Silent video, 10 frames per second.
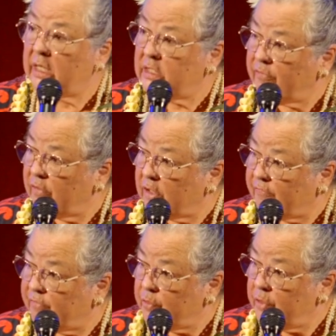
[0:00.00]
had
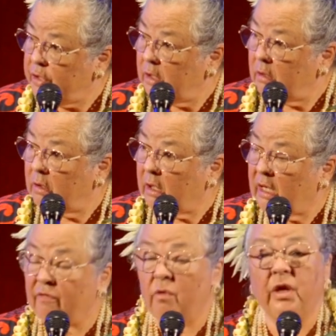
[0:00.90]
different food.
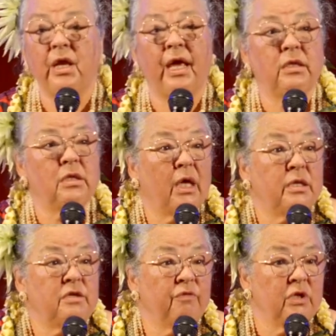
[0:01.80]
Everyone had
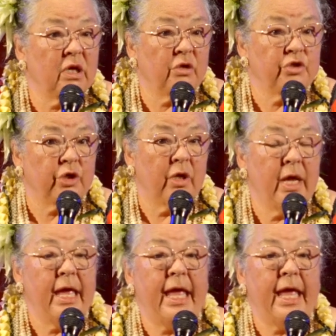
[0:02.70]
a different culture.